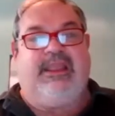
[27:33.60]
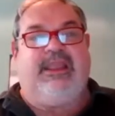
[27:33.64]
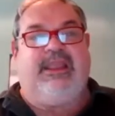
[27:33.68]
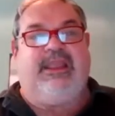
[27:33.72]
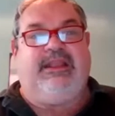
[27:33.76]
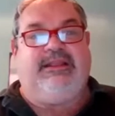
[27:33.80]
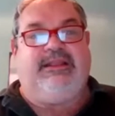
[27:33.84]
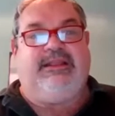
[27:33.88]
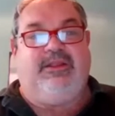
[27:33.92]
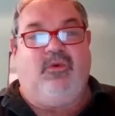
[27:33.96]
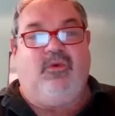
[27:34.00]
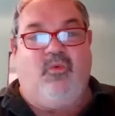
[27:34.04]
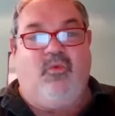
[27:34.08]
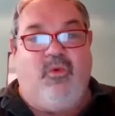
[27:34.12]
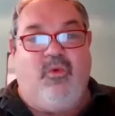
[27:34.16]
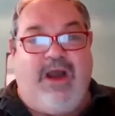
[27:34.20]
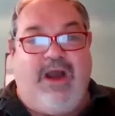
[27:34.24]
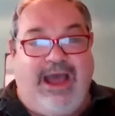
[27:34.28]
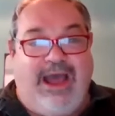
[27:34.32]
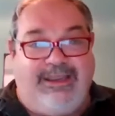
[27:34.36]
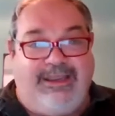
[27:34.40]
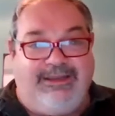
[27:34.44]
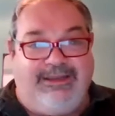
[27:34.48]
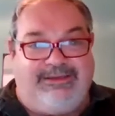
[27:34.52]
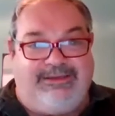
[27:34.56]

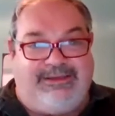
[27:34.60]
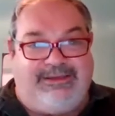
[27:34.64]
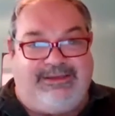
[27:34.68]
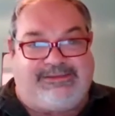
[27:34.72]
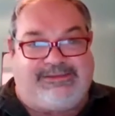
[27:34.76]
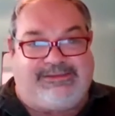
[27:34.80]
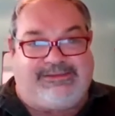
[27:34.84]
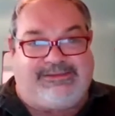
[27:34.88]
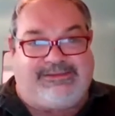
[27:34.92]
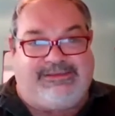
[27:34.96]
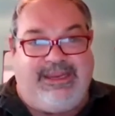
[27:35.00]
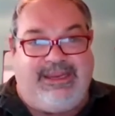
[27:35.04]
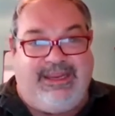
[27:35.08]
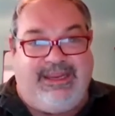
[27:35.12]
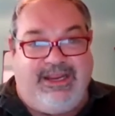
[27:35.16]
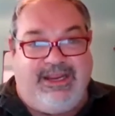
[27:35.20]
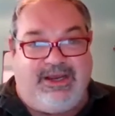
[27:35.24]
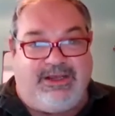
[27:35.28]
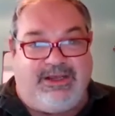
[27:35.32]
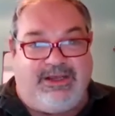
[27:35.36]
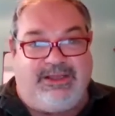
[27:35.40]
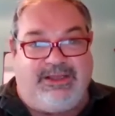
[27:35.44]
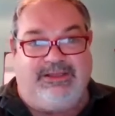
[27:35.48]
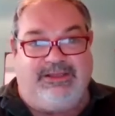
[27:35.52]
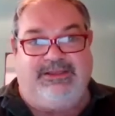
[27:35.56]
one
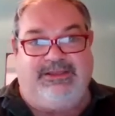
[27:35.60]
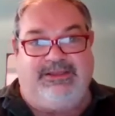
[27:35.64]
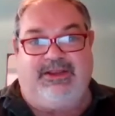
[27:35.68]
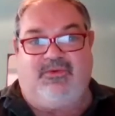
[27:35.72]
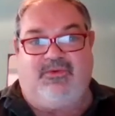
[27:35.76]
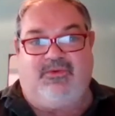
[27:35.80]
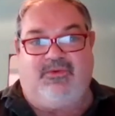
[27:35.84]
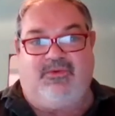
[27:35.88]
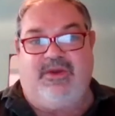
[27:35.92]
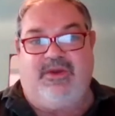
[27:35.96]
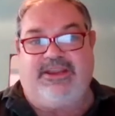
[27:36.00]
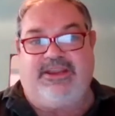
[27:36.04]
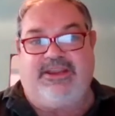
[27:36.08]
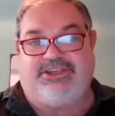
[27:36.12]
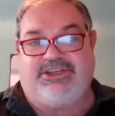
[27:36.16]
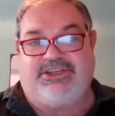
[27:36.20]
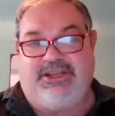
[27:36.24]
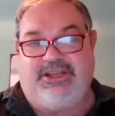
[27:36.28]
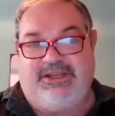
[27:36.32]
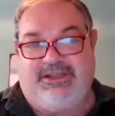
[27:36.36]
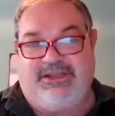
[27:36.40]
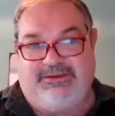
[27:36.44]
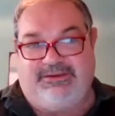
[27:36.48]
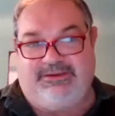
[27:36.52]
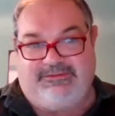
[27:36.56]
single equation
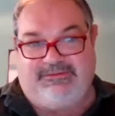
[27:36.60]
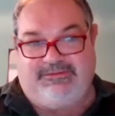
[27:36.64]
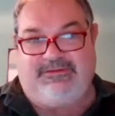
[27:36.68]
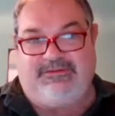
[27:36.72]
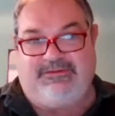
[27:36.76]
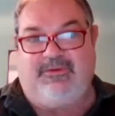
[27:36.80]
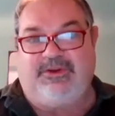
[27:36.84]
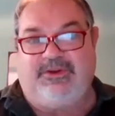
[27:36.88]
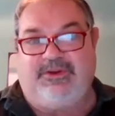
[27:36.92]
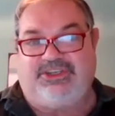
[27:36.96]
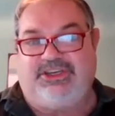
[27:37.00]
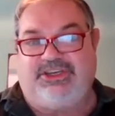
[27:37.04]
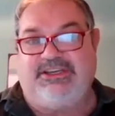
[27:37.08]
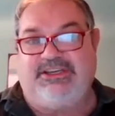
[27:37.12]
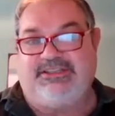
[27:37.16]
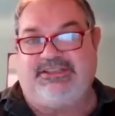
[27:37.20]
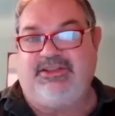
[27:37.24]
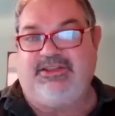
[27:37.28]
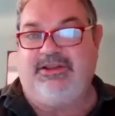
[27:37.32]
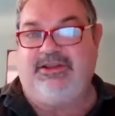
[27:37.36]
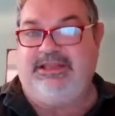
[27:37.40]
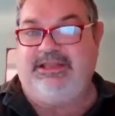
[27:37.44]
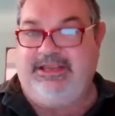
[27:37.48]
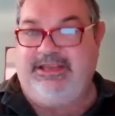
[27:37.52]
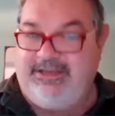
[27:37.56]
which is
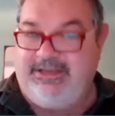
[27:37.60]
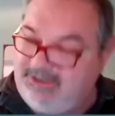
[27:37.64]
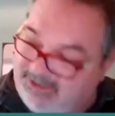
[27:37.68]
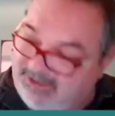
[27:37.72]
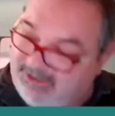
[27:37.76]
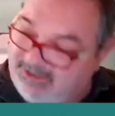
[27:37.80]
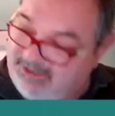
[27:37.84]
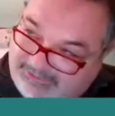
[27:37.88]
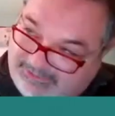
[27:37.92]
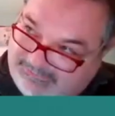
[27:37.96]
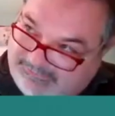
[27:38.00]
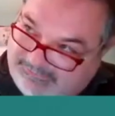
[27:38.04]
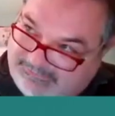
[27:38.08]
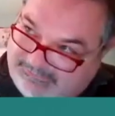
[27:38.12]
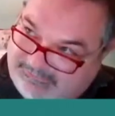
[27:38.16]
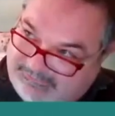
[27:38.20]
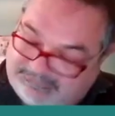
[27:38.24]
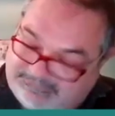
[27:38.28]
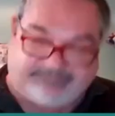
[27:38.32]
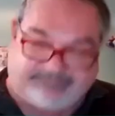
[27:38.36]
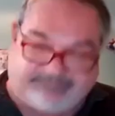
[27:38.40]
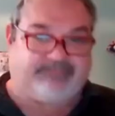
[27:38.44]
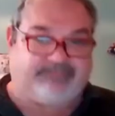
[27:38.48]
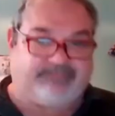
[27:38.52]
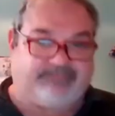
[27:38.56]
nonlinear,
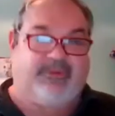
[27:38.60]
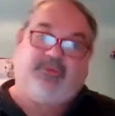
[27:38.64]
which